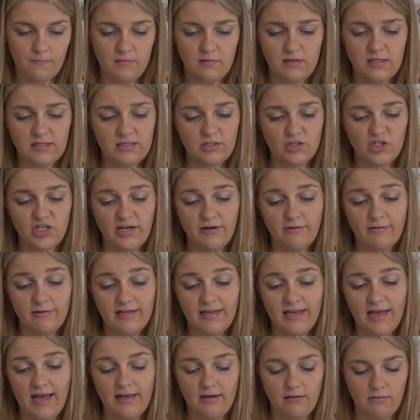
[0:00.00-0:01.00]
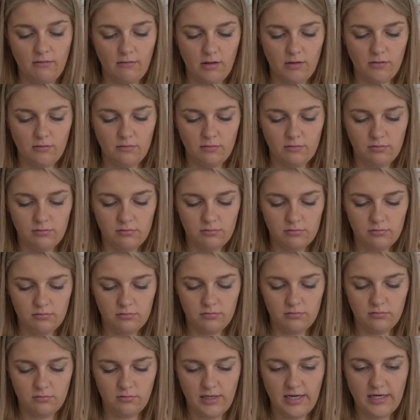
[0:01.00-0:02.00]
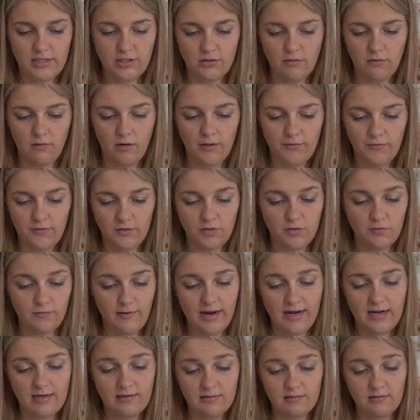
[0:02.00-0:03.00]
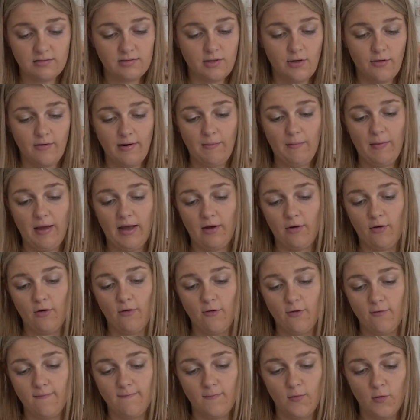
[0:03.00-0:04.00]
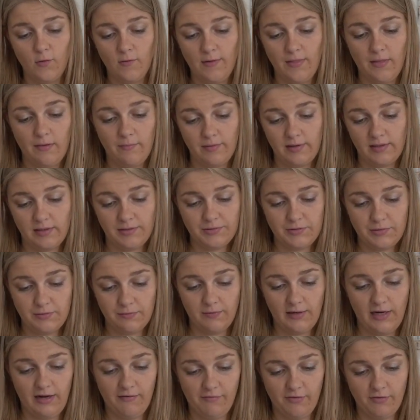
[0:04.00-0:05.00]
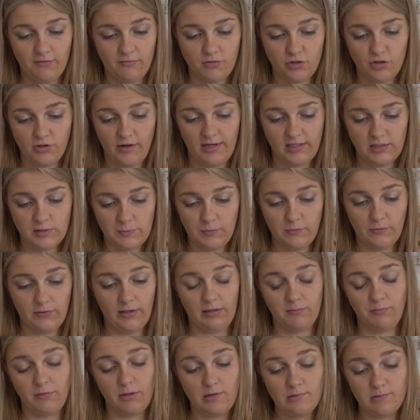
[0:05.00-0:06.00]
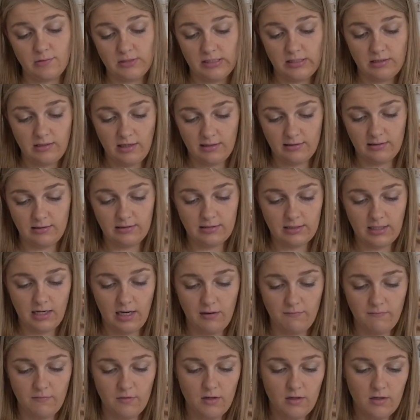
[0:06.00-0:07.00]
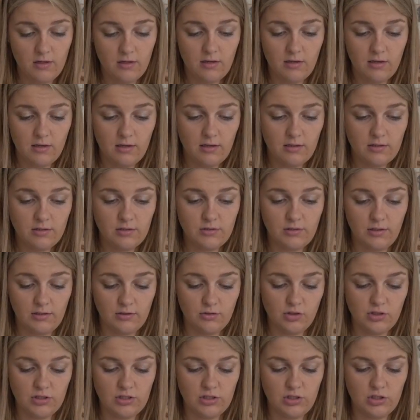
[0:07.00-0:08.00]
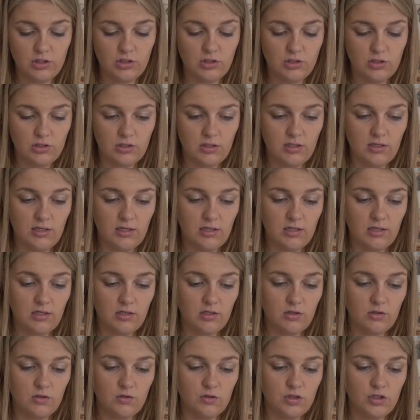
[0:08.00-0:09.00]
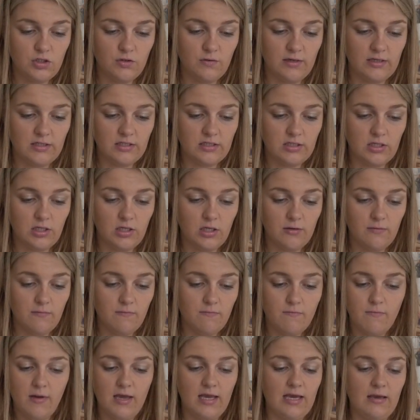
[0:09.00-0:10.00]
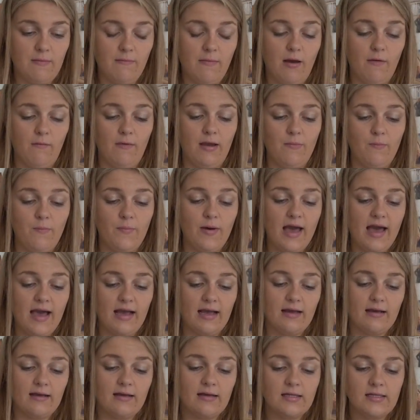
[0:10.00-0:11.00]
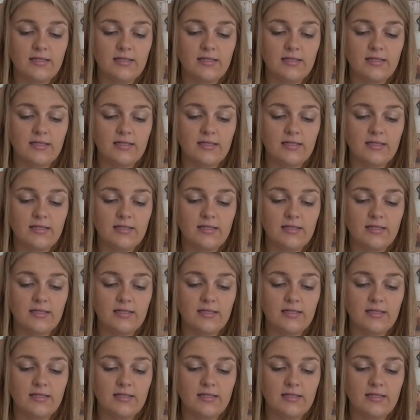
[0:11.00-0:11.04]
This generally I do on the trains going back home or on the bus or whatever transport I'm using at the time. So I'll just do it making my way back.